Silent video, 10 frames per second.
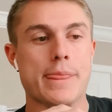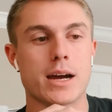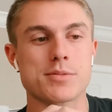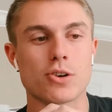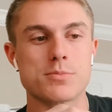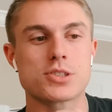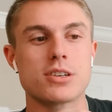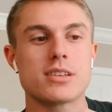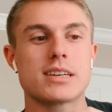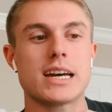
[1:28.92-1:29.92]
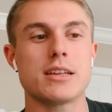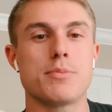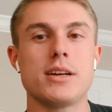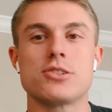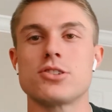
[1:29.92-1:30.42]
So I'm sure this had the
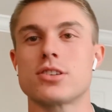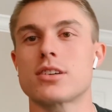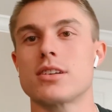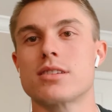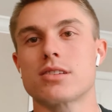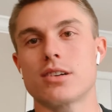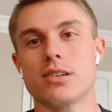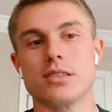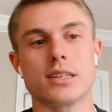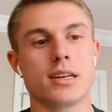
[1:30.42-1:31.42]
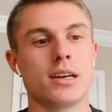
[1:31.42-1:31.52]
pediatrician concerned,